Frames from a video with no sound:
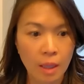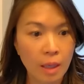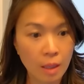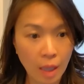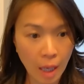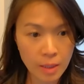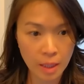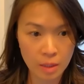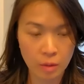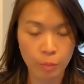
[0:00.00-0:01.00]
In the
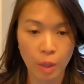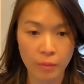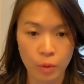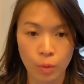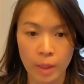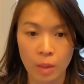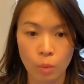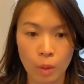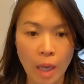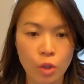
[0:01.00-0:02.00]
context of private credit,
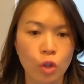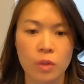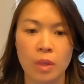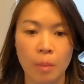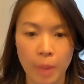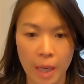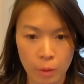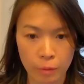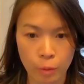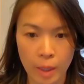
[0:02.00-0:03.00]
we're not just a
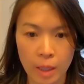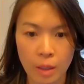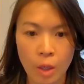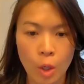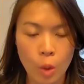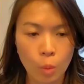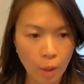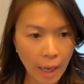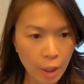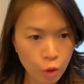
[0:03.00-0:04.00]
buyer of credit,
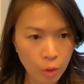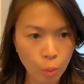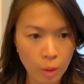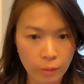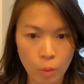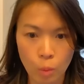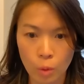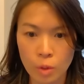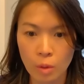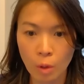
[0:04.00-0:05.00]
we're actually one of the
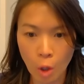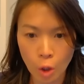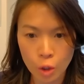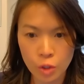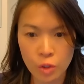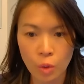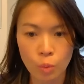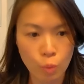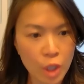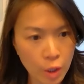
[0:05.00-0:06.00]
world's largest
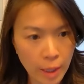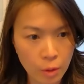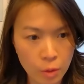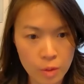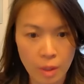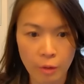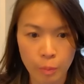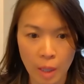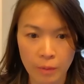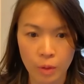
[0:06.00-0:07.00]
originators
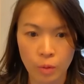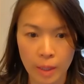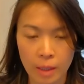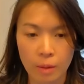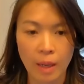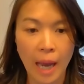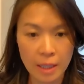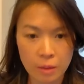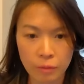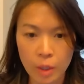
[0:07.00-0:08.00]
of private credit,
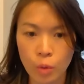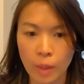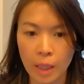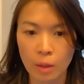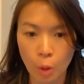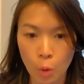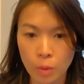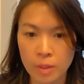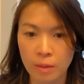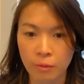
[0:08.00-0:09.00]
actively creating
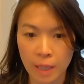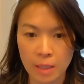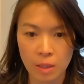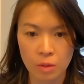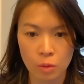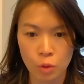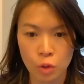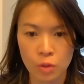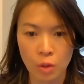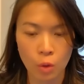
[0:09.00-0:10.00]
loans and financing
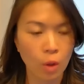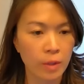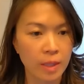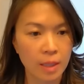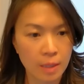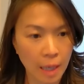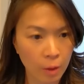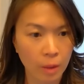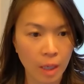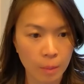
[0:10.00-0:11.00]
solutions across the
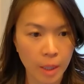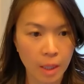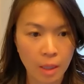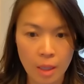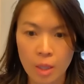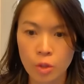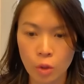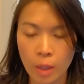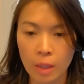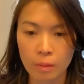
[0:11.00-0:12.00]
entire economy.
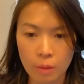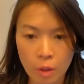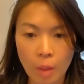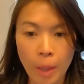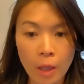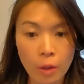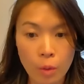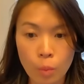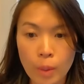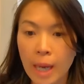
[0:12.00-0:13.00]
So like
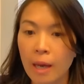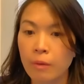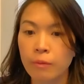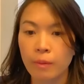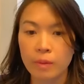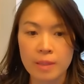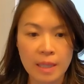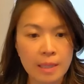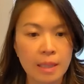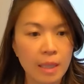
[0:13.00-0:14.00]
Apollo, we have
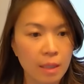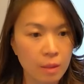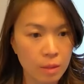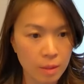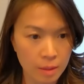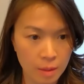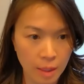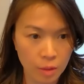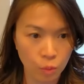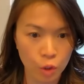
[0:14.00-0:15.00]
16
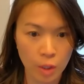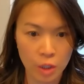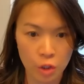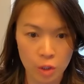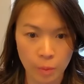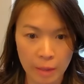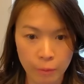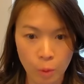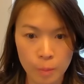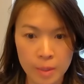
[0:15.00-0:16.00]
distinct originations
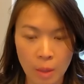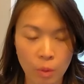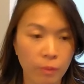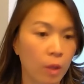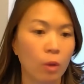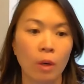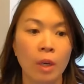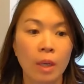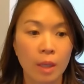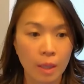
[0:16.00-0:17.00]
platforms that we've either
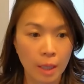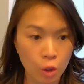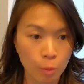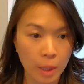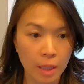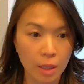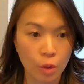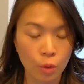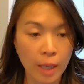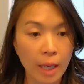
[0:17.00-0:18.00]
incubated
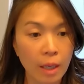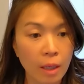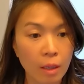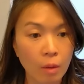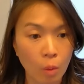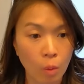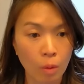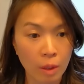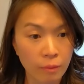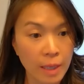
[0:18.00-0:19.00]
and created
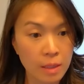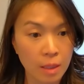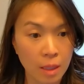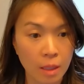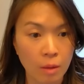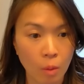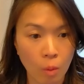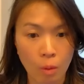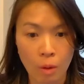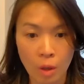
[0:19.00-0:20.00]
or invested in
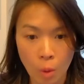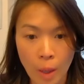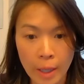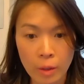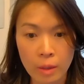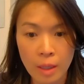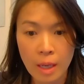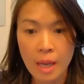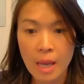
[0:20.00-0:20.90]
or acquired.